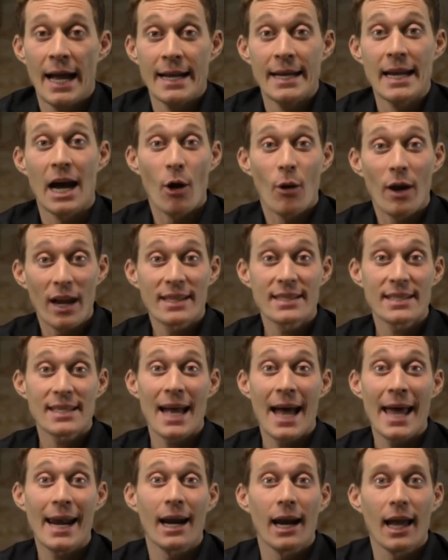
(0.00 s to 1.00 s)
Now let's
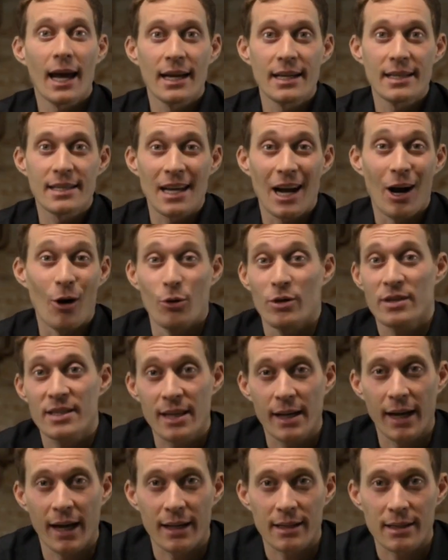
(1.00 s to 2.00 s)
analyze our
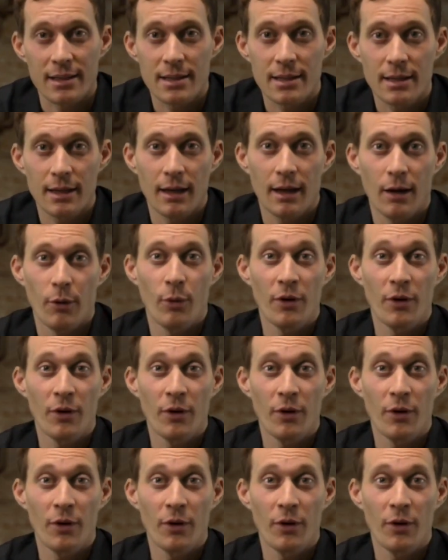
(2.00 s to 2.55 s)
scans.